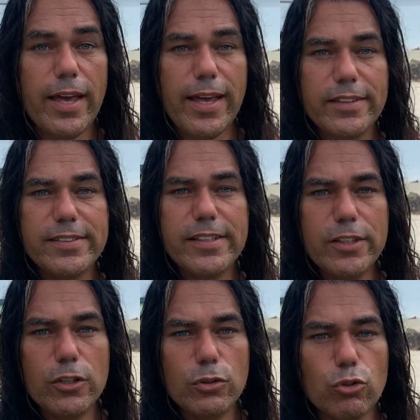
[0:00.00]
And
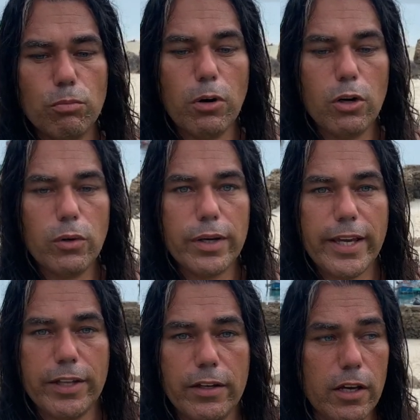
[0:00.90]
see you tomorrow
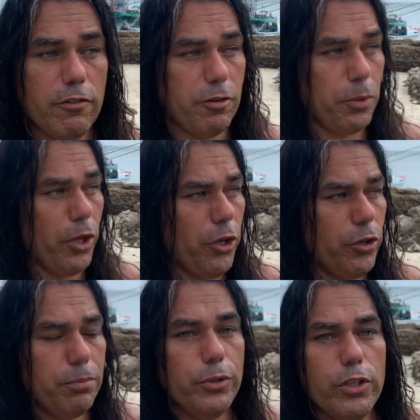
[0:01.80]
again from
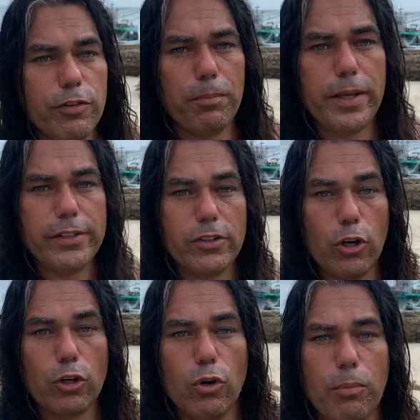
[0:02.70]
another beautiful place
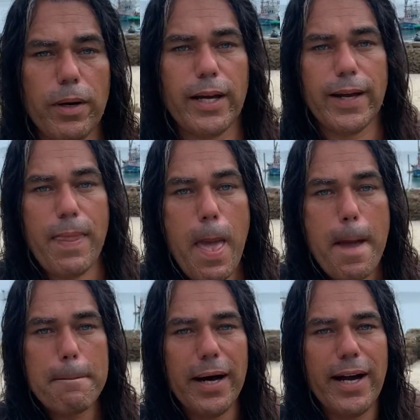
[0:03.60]
on Koh Phangan.